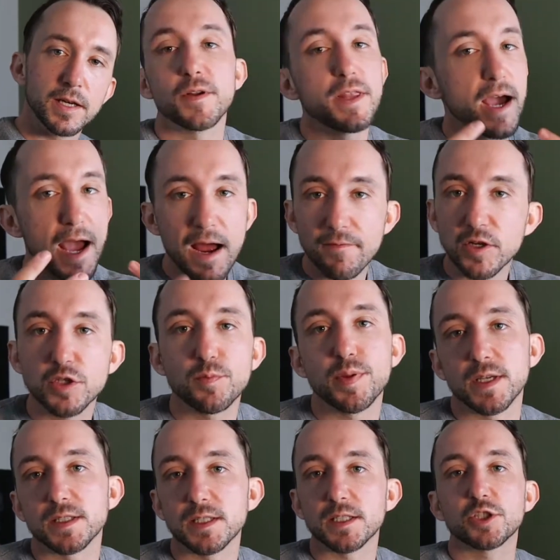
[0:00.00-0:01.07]
For the average
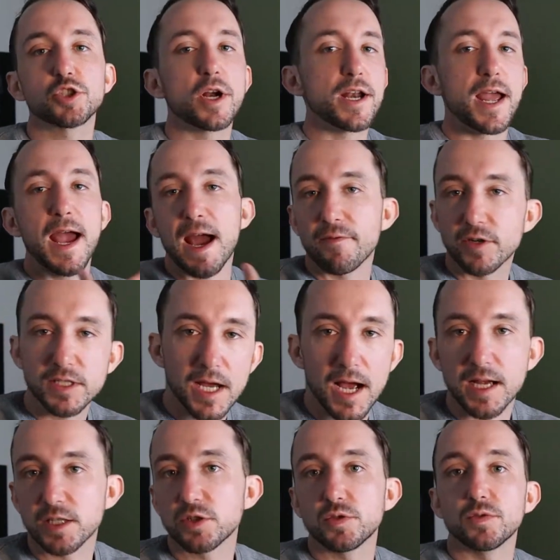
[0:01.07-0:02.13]
business trying to
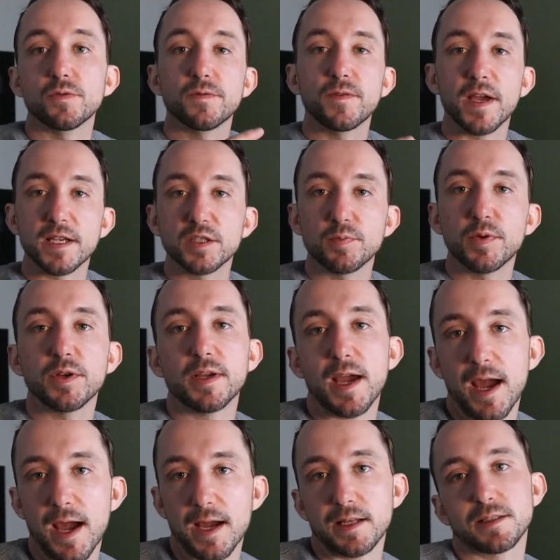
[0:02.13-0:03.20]
advertise through Facebook
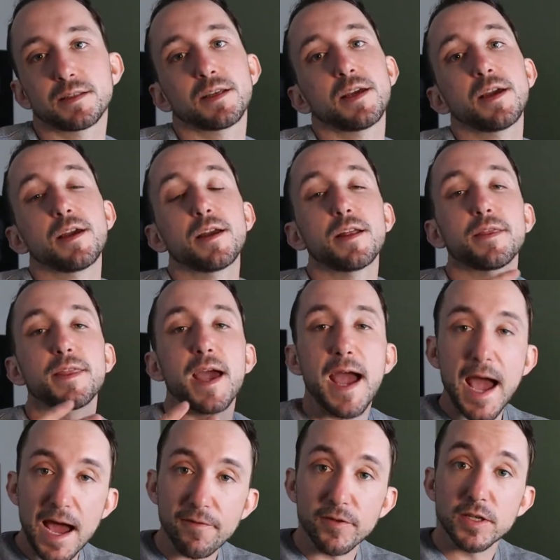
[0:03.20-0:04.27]
ads, the
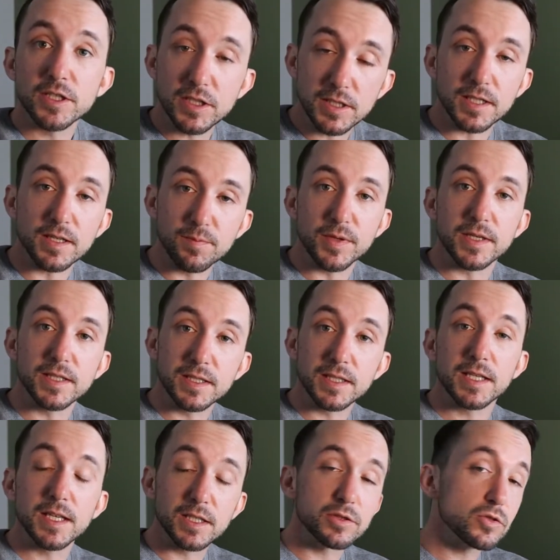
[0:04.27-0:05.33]
average
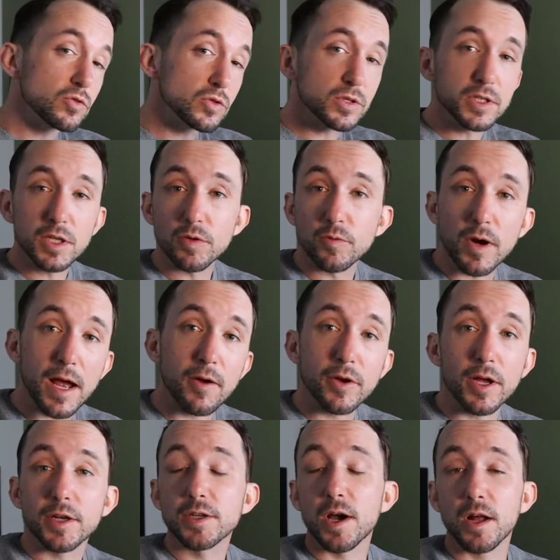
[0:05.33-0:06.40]
CPC is usually around
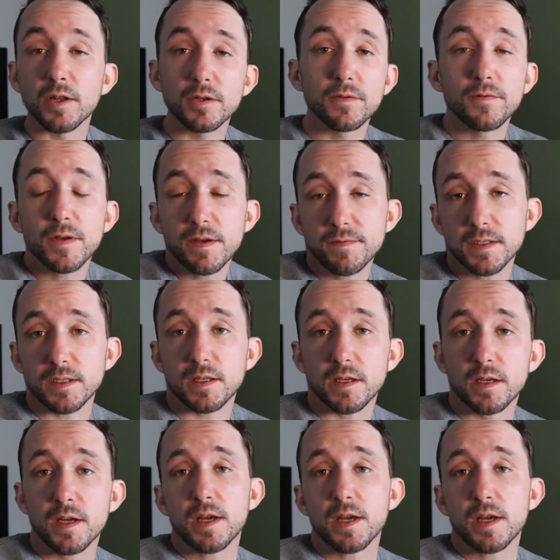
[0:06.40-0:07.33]
$1.50.